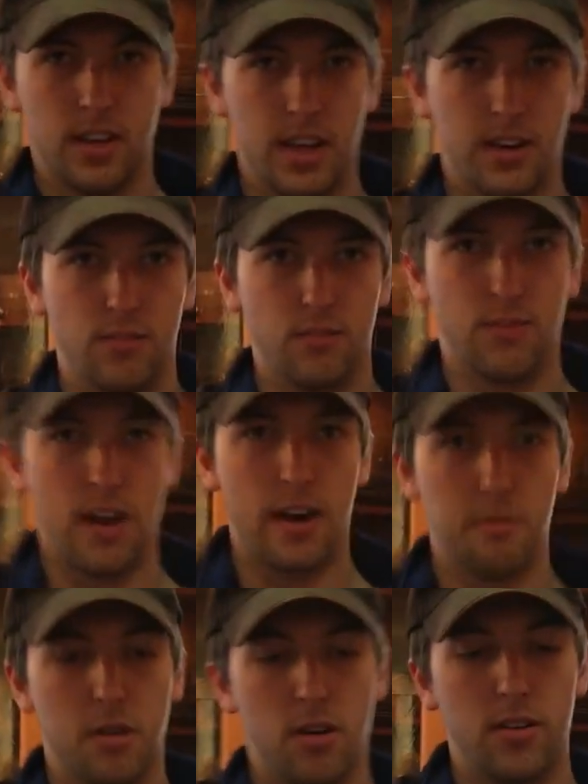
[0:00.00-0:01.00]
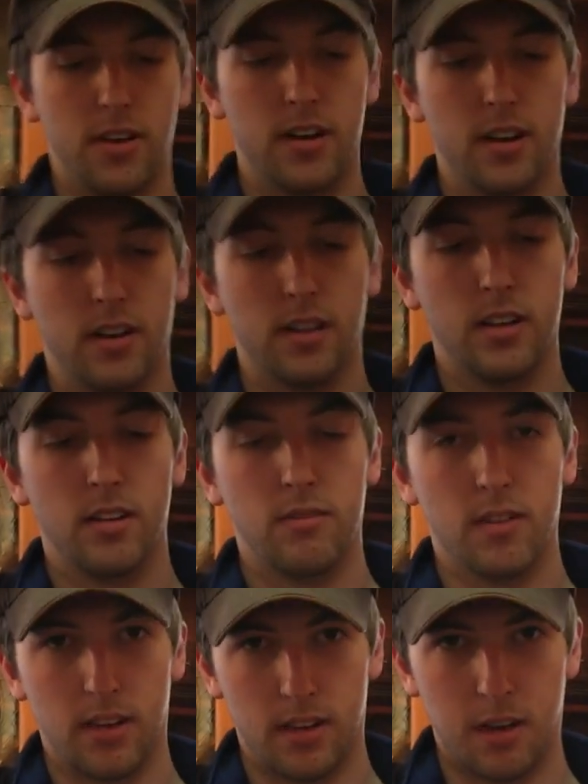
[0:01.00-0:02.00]
into fire mode here.
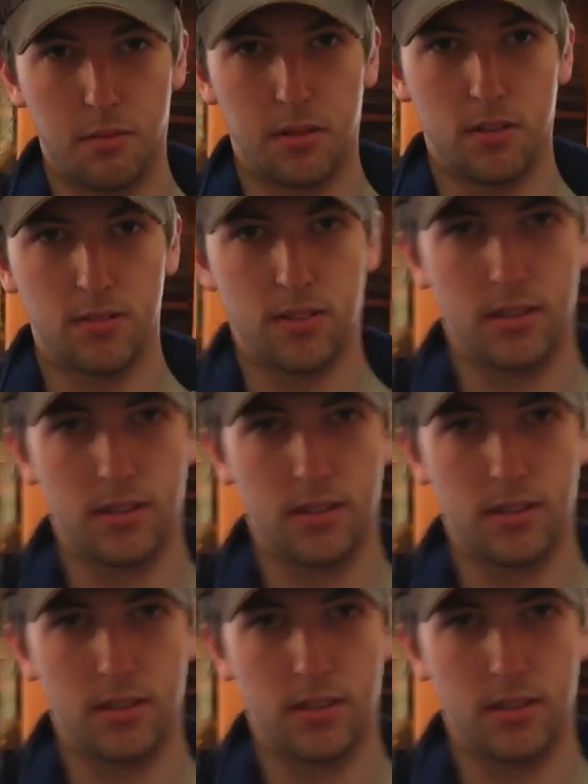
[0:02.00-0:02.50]
When I come close to